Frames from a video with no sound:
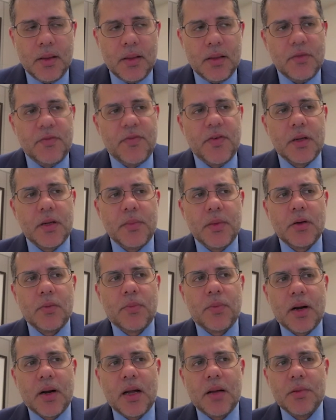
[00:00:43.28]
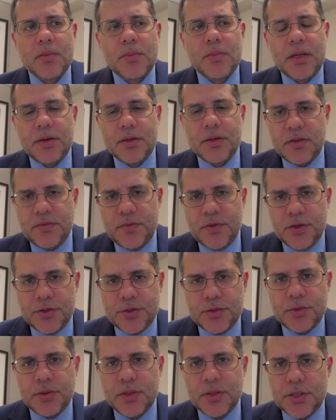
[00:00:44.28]
The fundamental problem here is if you're
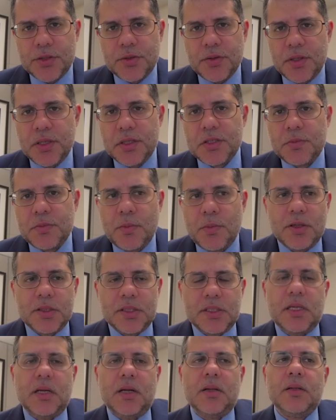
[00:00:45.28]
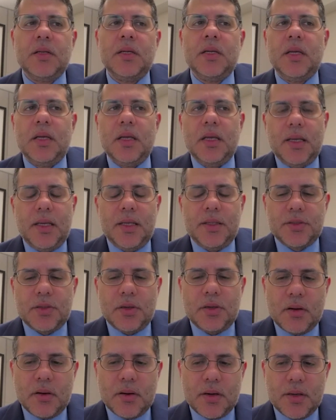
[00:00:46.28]
truly treating small cell, it's
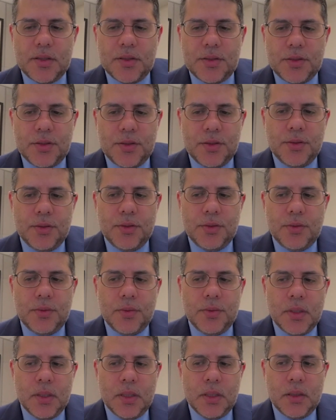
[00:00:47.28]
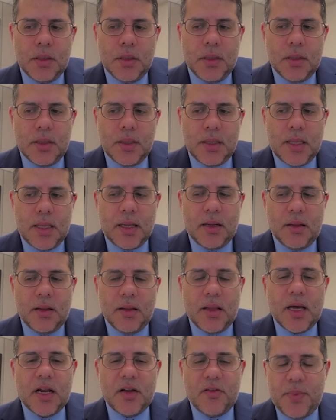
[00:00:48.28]
hard to get a
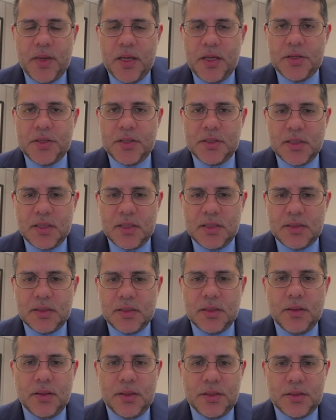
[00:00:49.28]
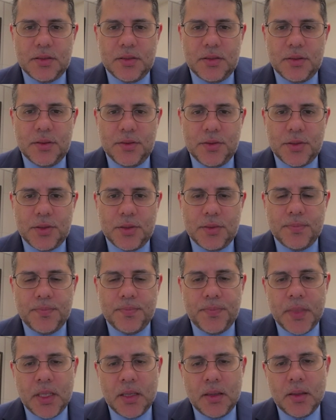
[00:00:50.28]
lot of patients at a single institution.
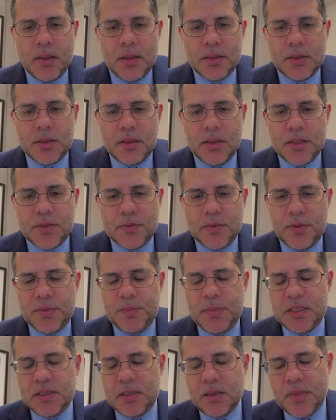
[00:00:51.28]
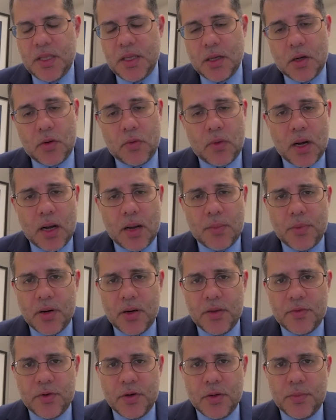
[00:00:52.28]
So this would be something a
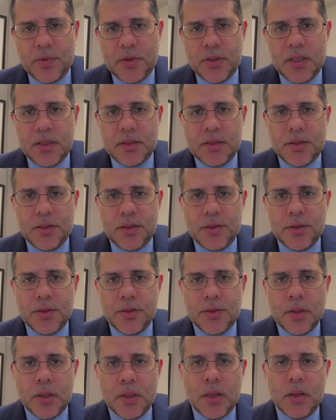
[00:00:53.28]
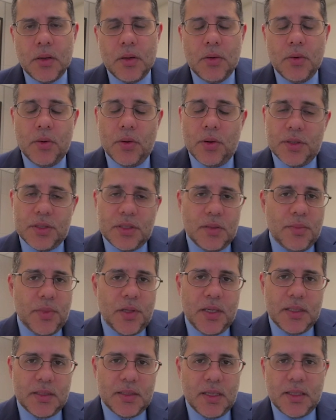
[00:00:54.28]
cooperative group would need to do, or
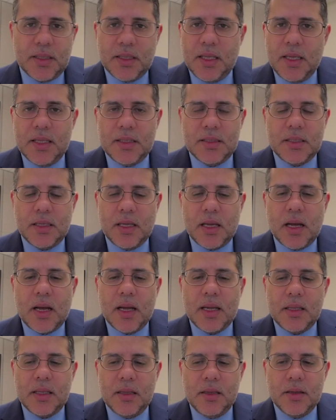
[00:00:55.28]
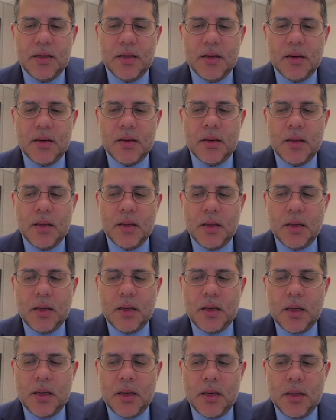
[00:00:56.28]
someplace like the NCI here,
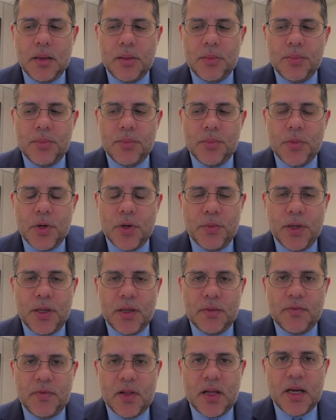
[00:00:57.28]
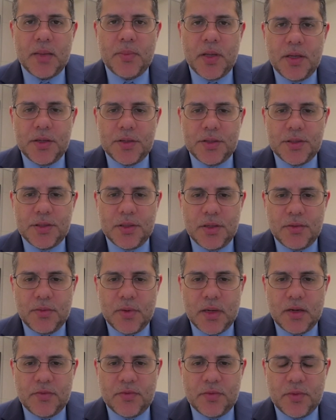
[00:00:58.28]
where we can fly patients in
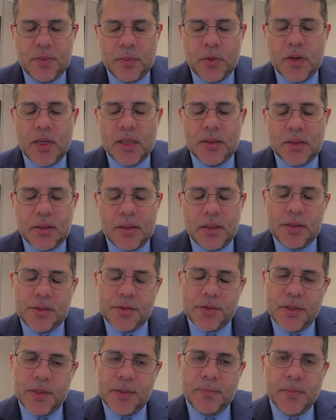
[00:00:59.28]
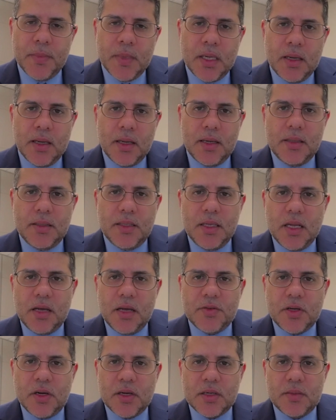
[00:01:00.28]
around from around the country. And indeed,
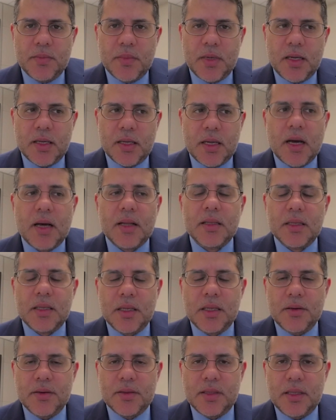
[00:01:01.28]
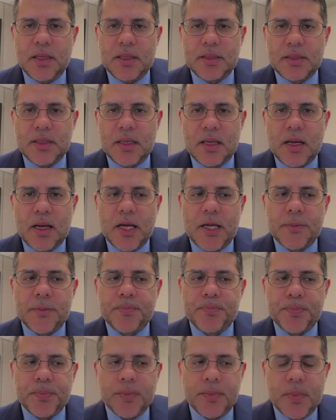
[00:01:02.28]
I've talked to my colleague here at the NCI,
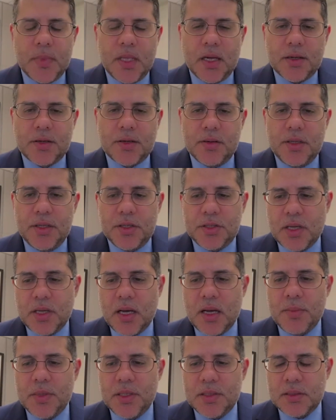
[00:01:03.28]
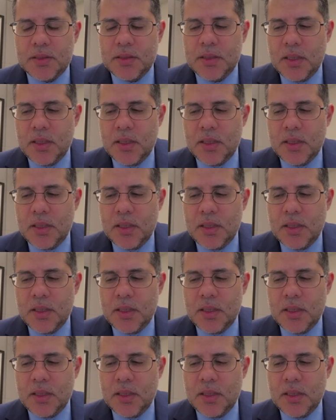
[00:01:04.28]
Dr. Anish Thomas,